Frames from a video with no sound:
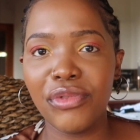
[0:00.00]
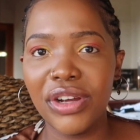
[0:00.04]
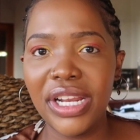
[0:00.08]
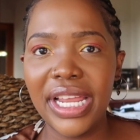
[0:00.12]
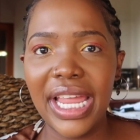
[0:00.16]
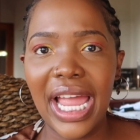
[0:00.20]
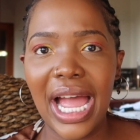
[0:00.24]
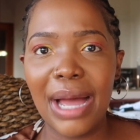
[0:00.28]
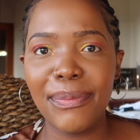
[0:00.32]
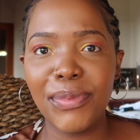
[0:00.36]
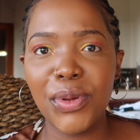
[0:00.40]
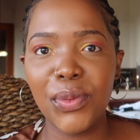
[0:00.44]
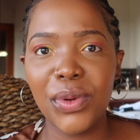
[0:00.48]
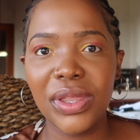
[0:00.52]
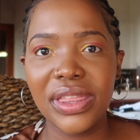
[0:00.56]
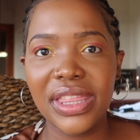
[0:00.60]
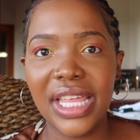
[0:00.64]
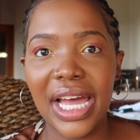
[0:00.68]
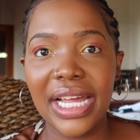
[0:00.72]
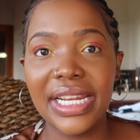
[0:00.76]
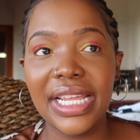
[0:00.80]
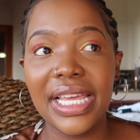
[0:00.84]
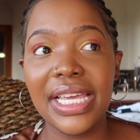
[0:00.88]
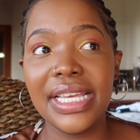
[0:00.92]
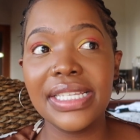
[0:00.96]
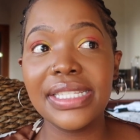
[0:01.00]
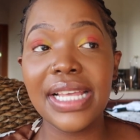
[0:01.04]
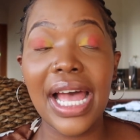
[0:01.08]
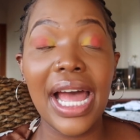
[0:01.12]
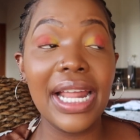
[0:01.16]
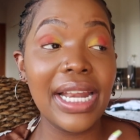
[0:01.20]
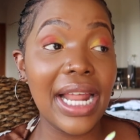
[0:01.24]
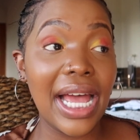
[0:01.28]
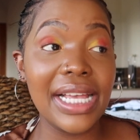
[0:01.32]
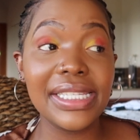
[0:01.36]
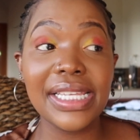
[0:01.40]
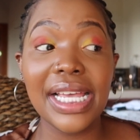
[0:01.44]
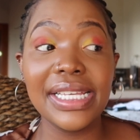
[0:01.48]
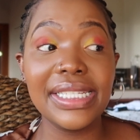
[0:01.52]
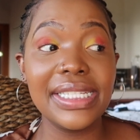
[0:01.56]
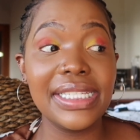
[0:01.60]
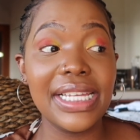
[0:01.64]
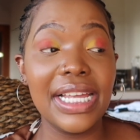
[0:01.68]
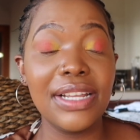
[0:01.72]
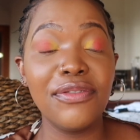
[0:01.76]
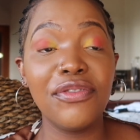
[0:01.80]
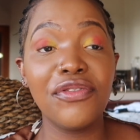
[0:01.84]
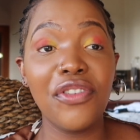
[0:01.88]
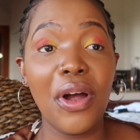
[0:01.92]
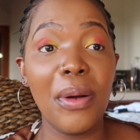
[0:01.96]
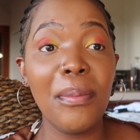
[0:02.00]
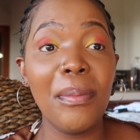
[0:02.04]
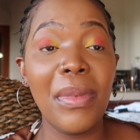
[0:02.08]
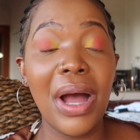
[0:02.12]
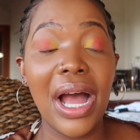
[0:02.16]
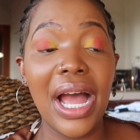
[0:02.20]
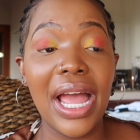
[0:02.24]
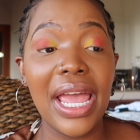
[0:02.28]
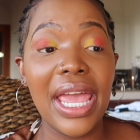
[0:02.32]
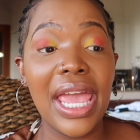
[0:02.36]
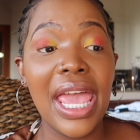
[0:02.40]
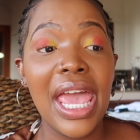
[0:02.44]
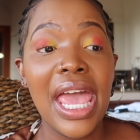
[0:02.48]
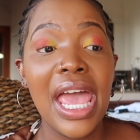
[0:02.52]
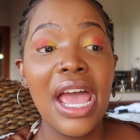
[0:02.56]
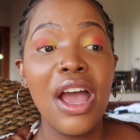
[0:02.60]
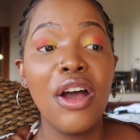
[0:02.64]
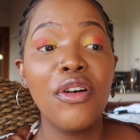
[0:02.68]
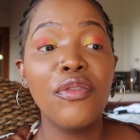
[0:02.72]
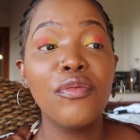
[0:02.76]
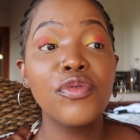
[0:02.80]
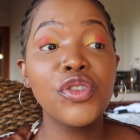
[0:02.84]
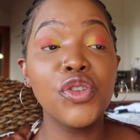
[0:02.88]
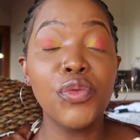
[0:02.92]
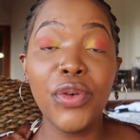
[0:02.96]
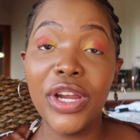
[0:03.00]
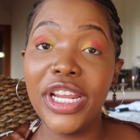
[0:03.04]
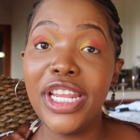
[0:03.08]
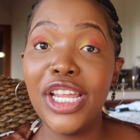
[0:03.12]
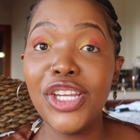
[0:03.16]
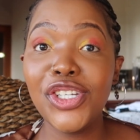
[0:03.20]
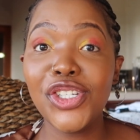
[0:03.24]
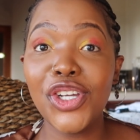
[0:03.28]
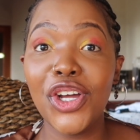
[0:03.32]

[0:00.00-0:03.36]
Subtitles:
Really happy with that is. And as I said, from my reading